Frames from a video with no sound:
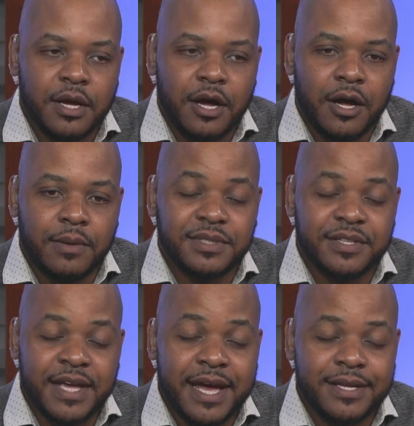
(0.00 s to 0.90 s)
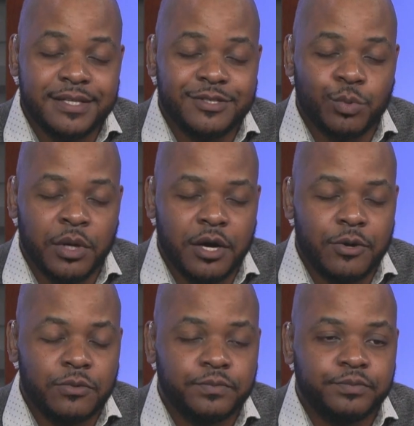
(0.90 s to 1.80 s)
um, to that end as
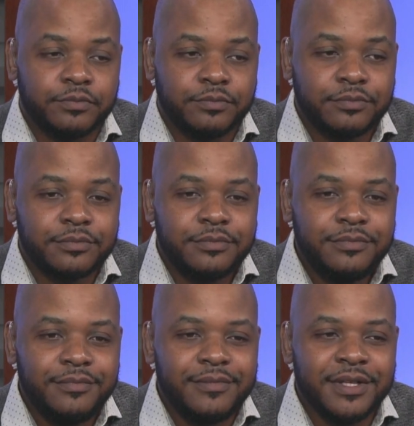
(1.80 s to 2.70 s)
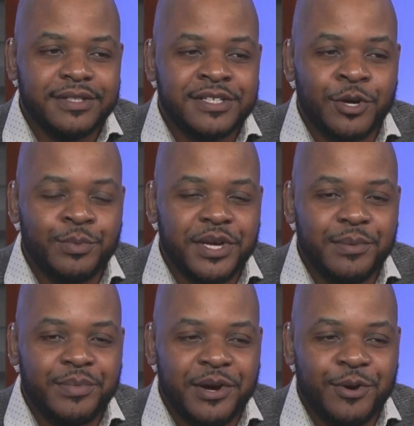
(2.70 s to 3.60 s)
well tell me
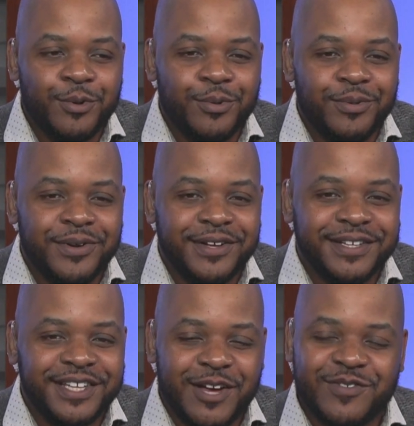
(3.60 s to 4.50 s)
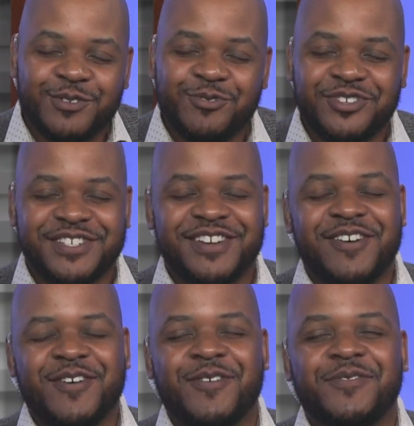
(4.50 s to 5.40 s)
about the evolution
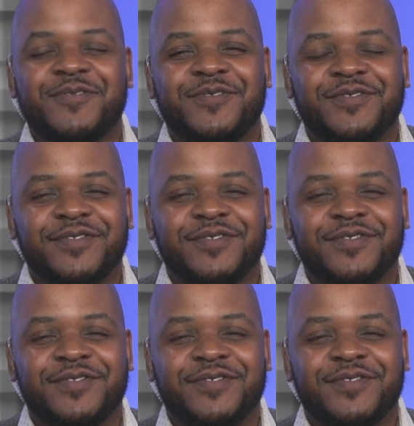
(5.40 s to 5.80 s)
of